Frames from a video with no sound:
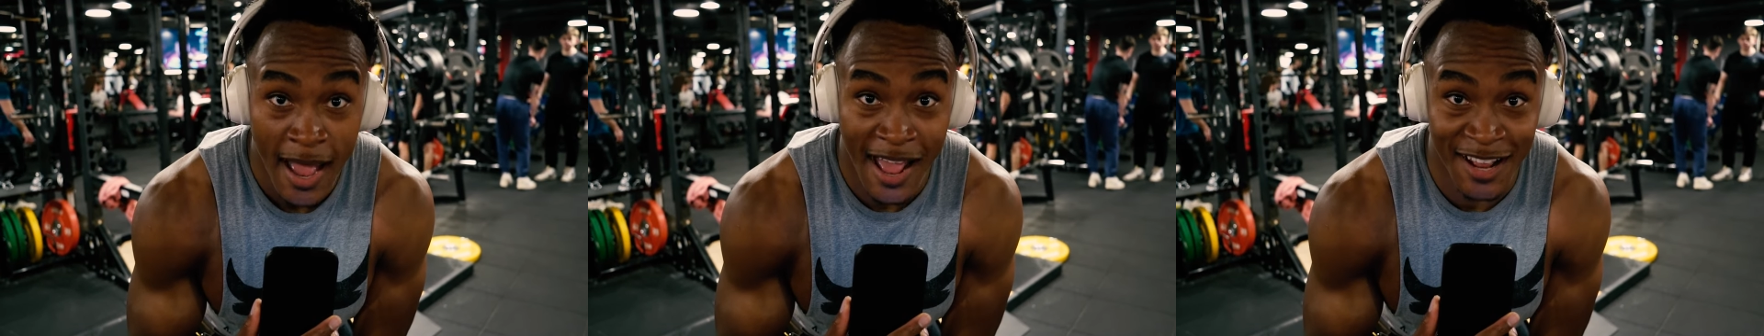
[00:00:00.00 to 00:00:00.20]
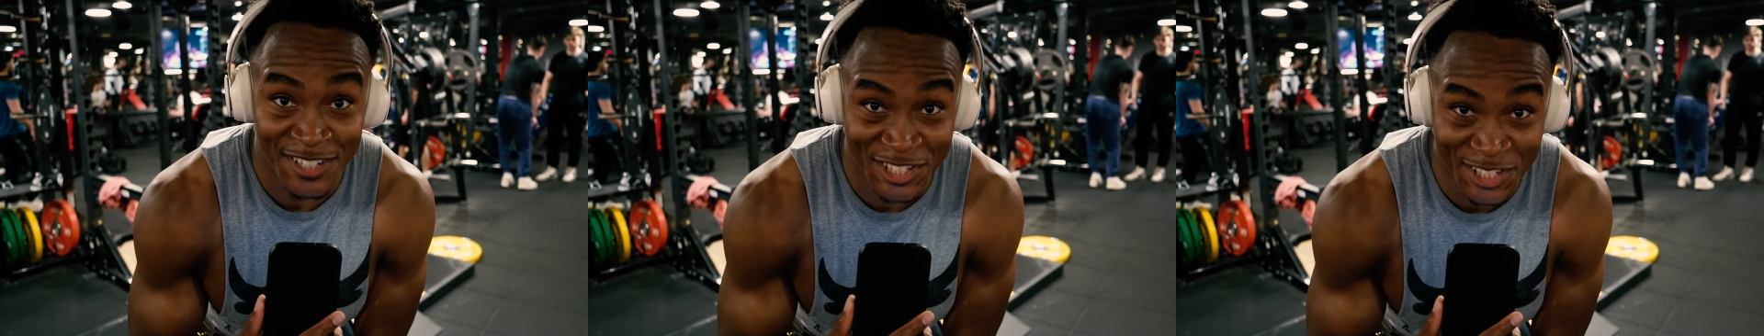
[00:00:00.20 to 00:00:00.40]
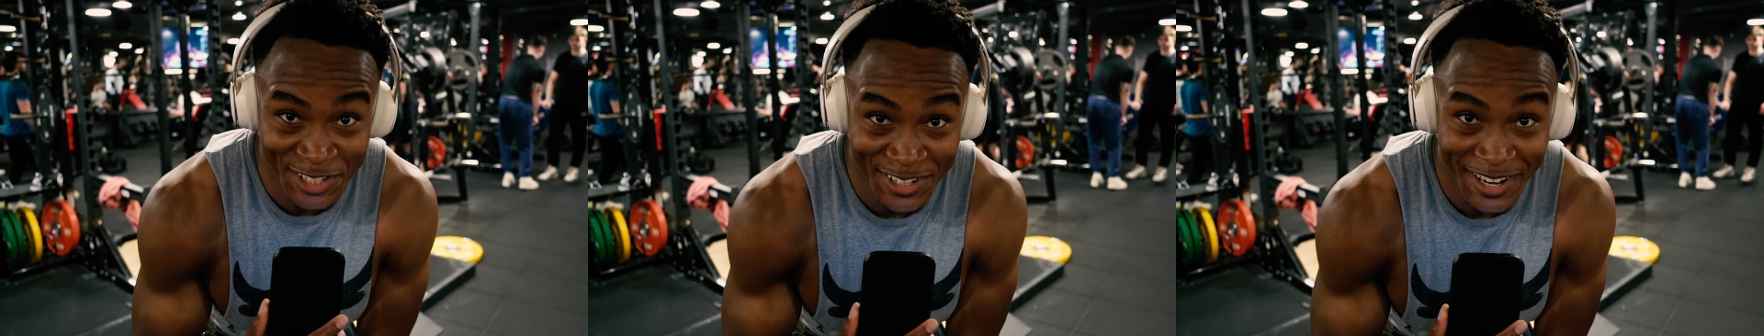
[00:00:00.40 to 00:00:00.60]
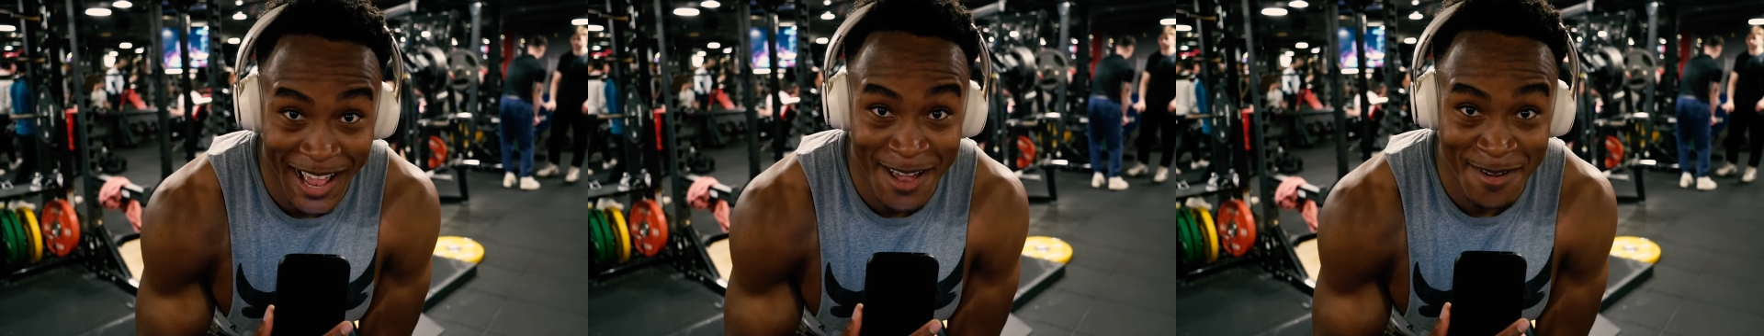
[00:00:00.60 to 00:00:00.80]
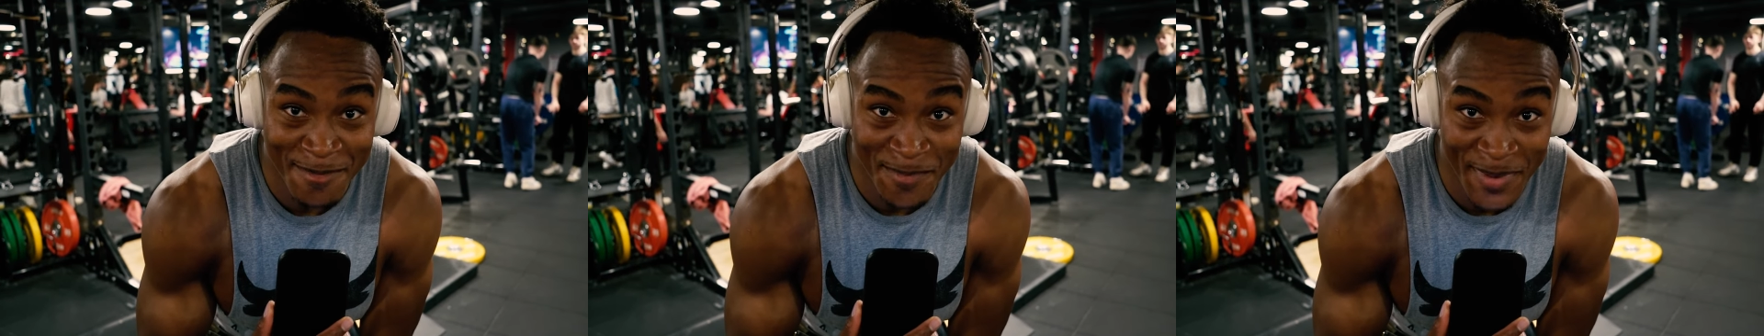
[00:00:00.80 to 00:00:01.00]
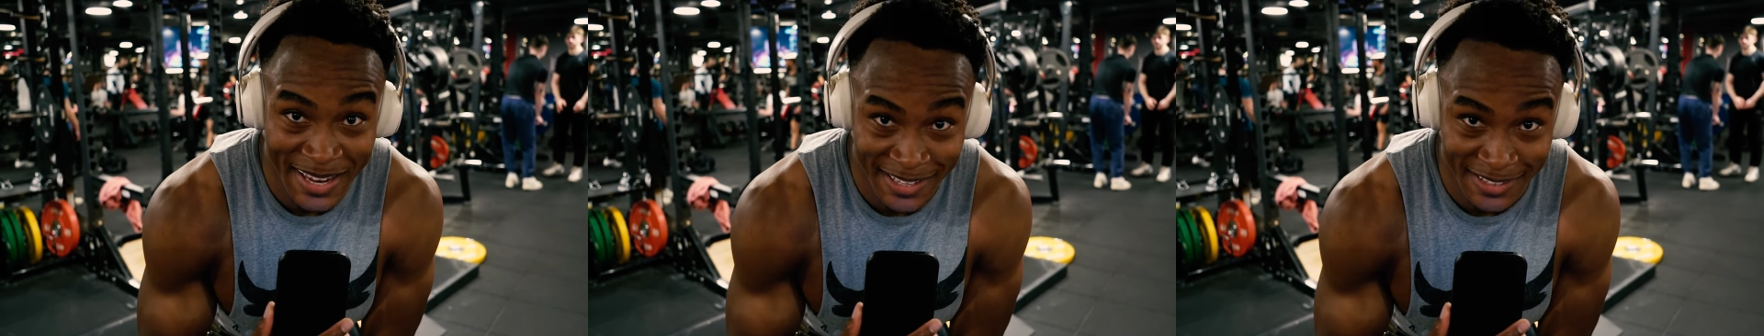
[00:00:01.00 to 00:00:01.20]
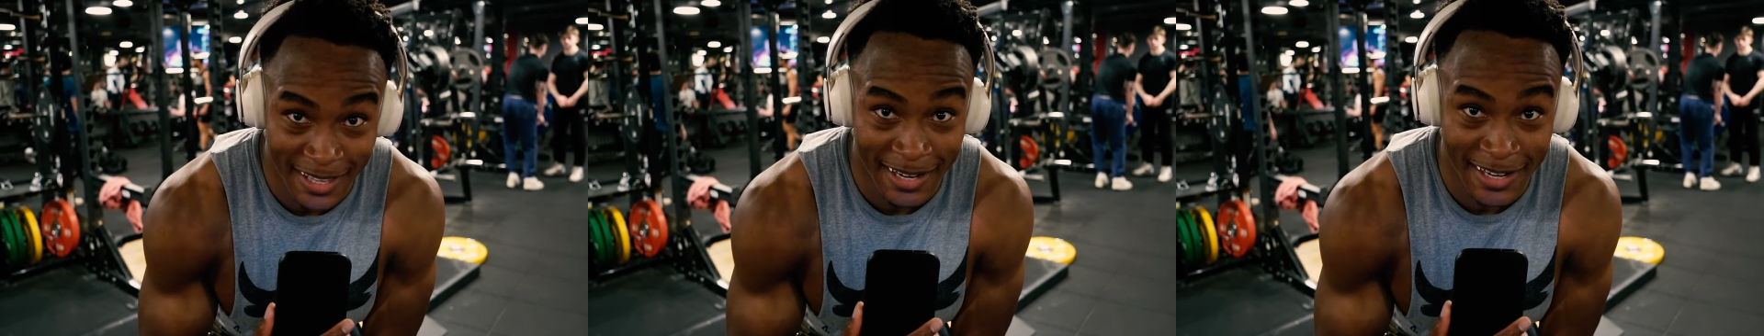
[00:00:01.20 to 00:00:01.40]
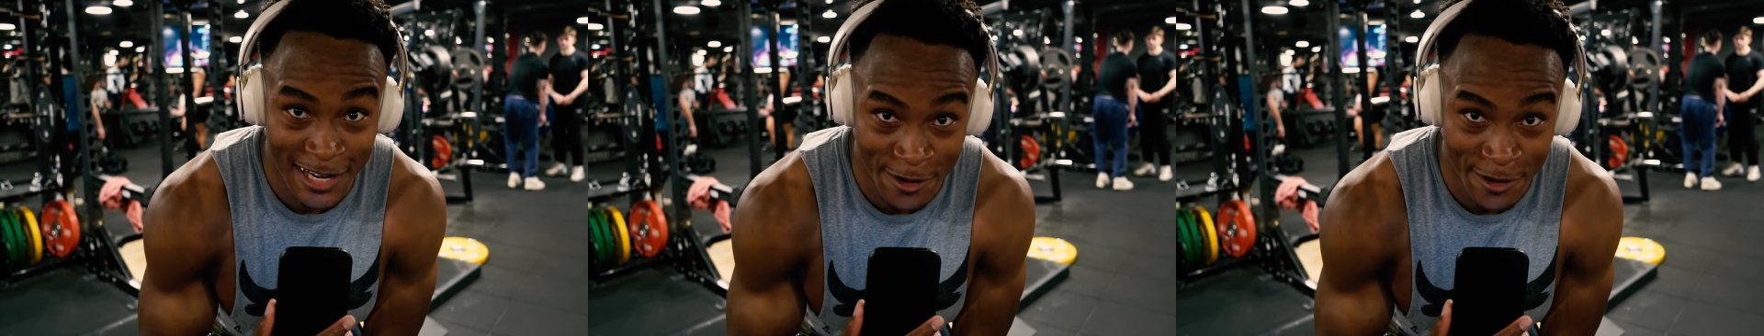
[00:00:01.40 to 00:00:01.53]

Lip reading: until I make that